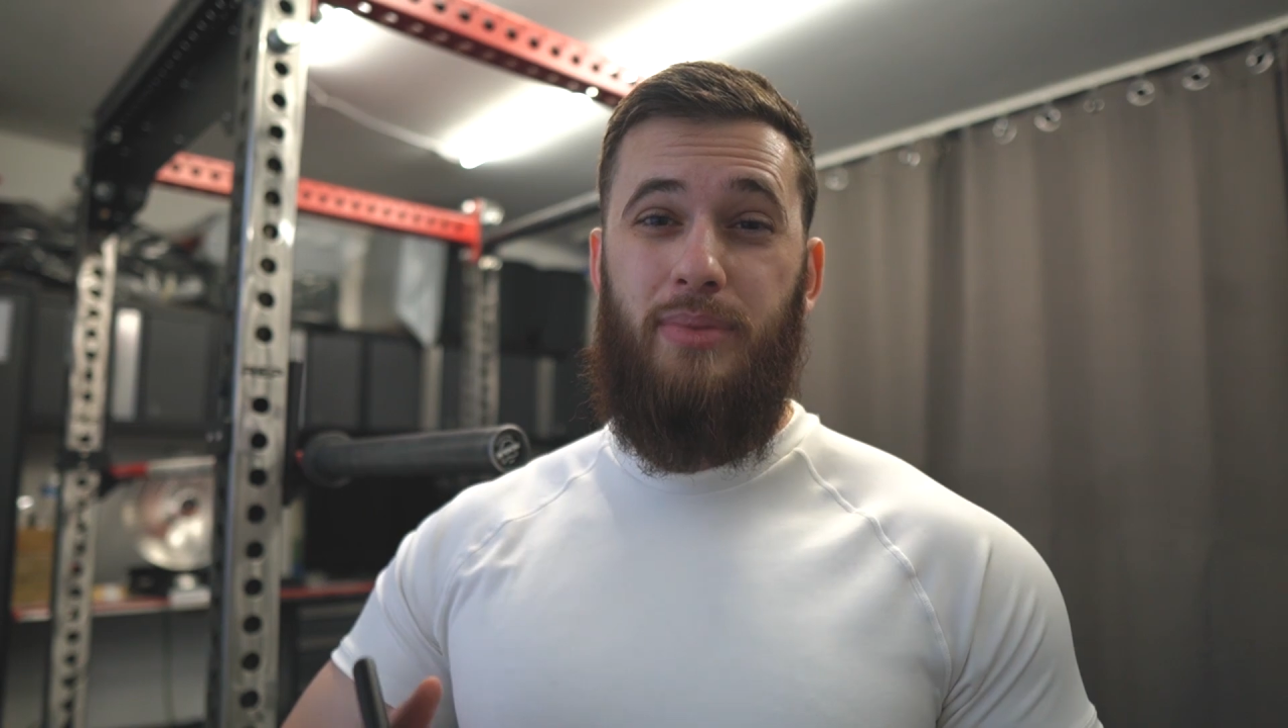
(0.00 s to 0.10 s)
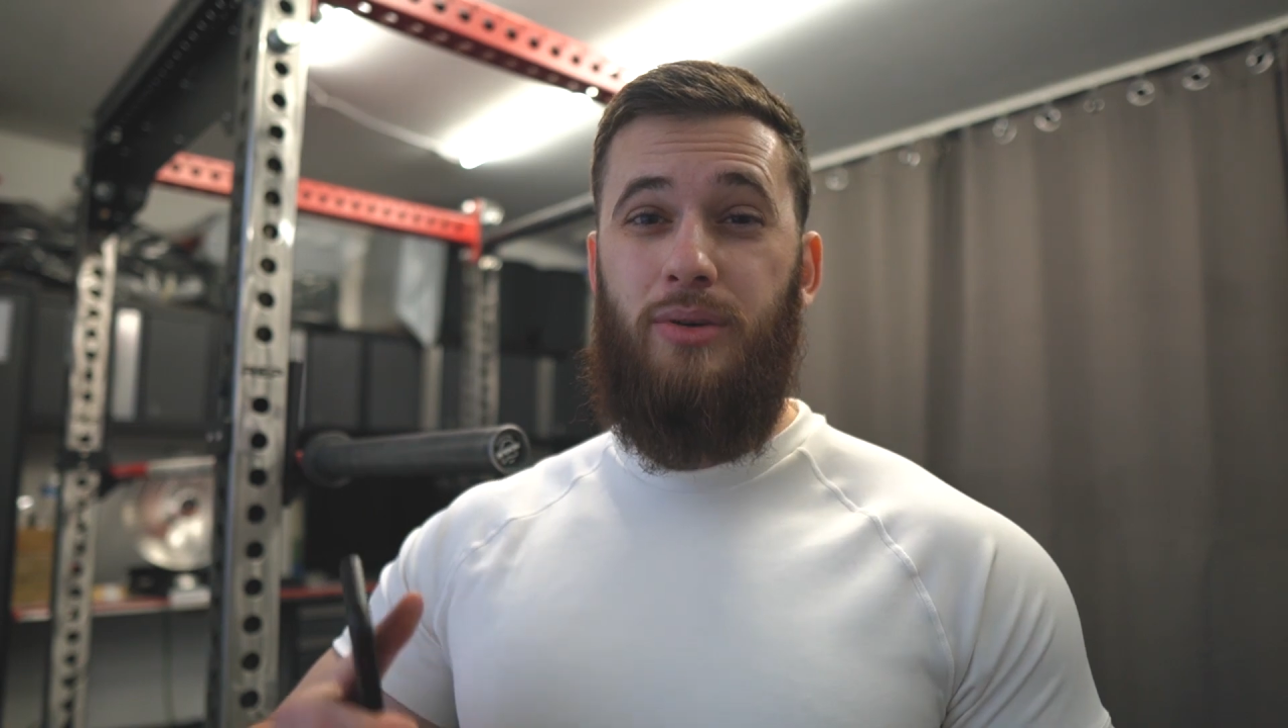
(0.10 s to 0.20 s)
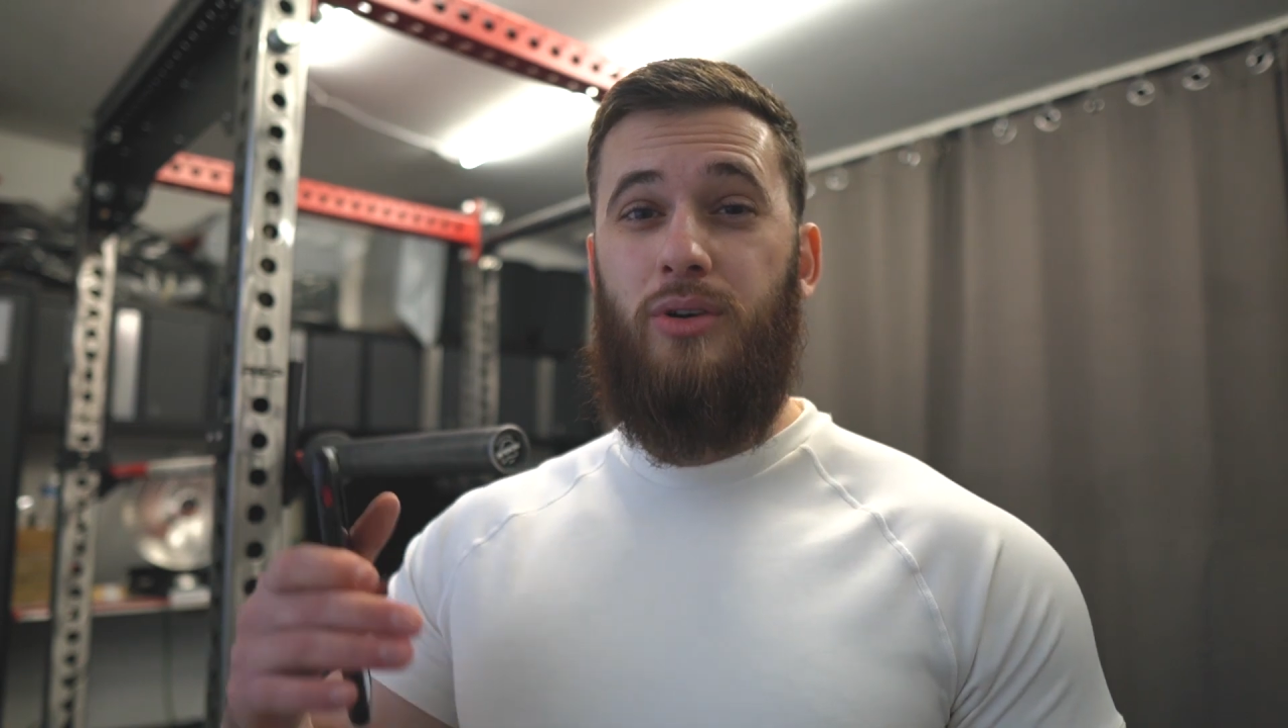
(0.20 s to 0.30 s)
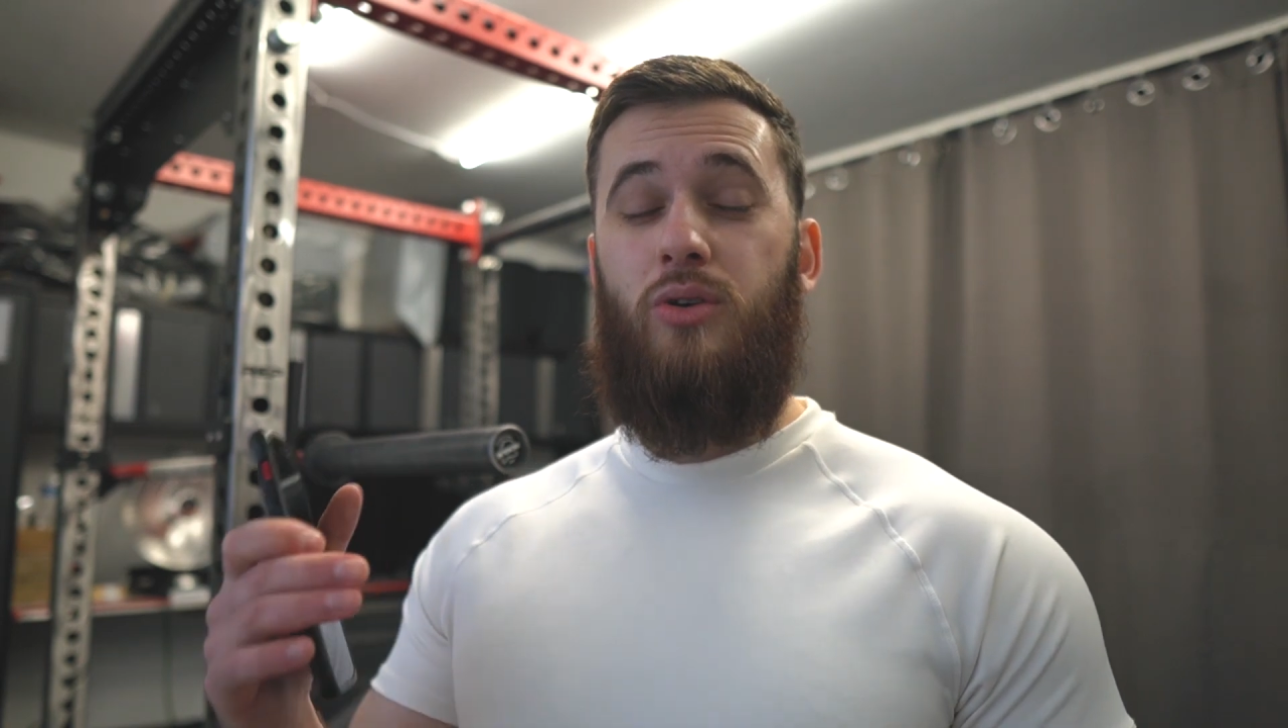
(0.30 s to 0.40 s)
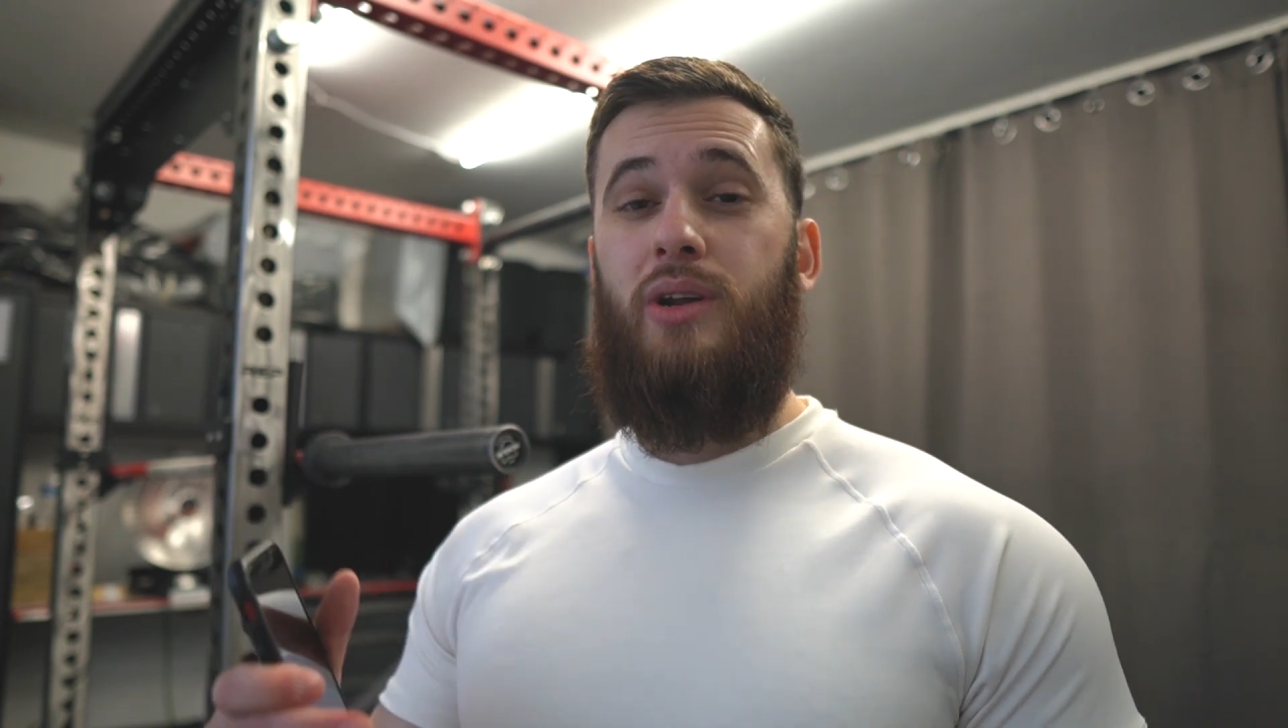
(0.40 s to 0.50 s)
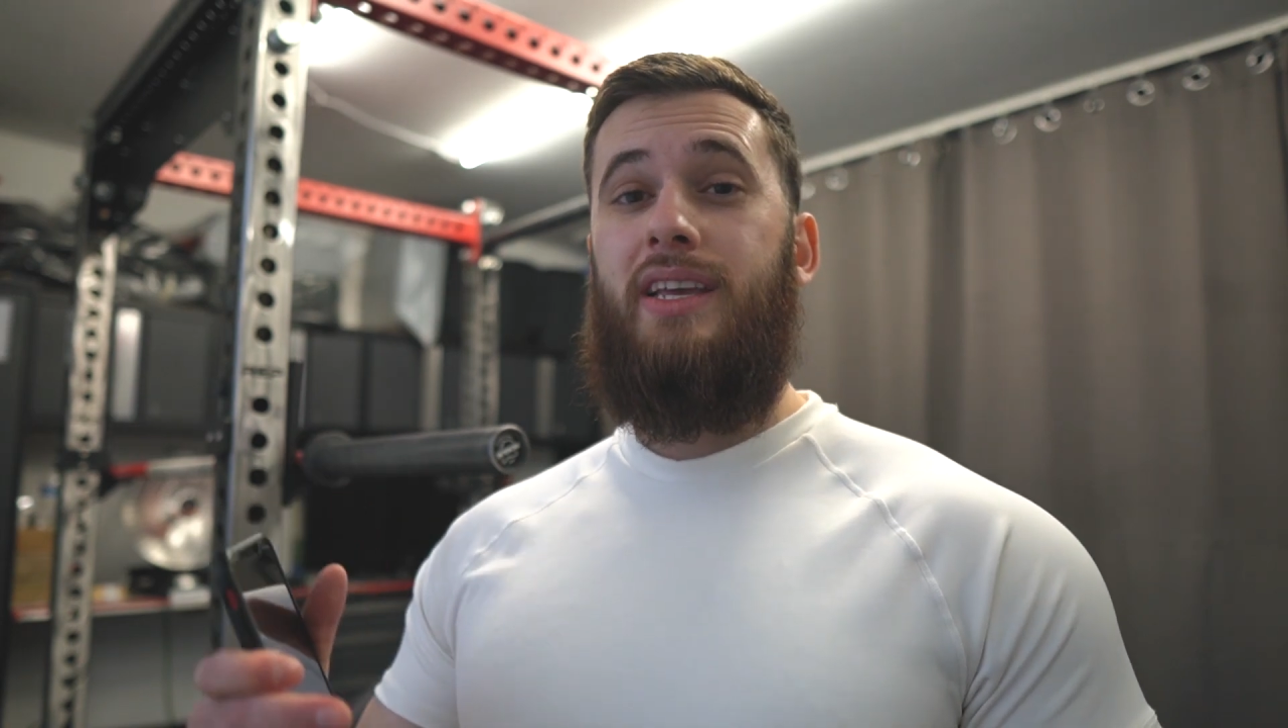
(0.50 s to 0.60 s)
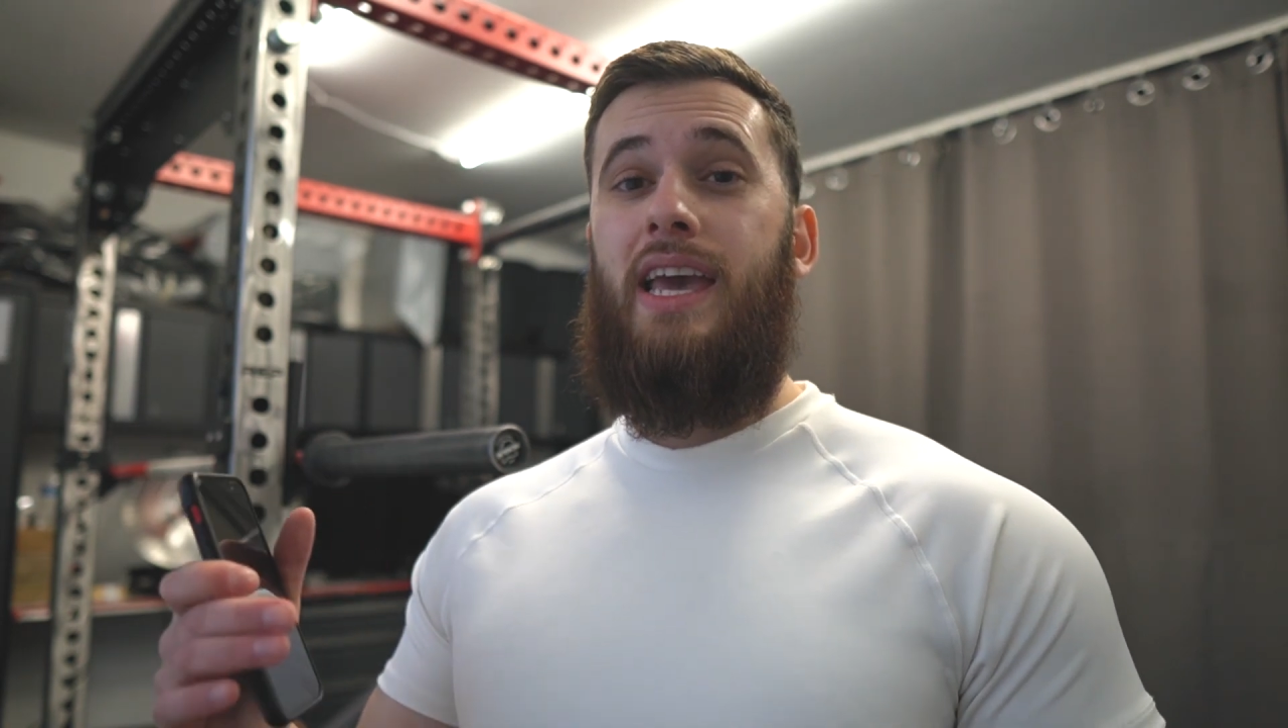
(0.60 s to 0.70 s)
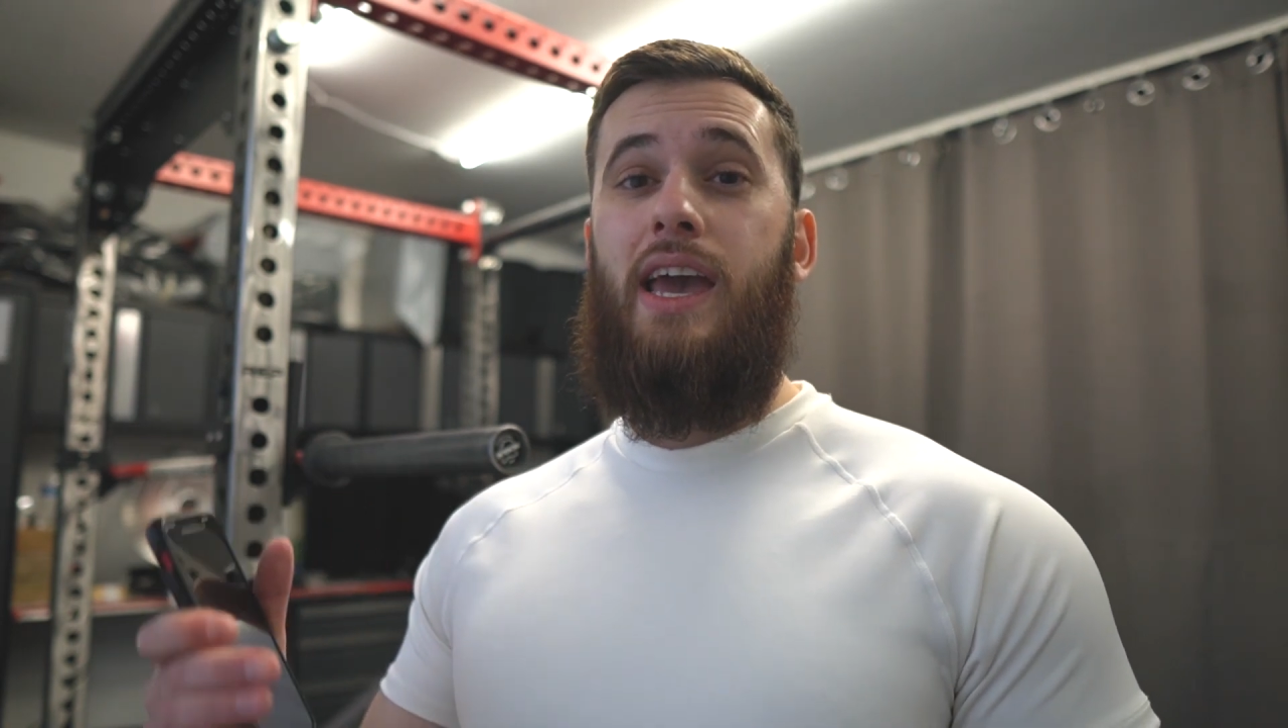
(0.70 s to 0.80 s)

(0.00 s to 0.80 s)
be recording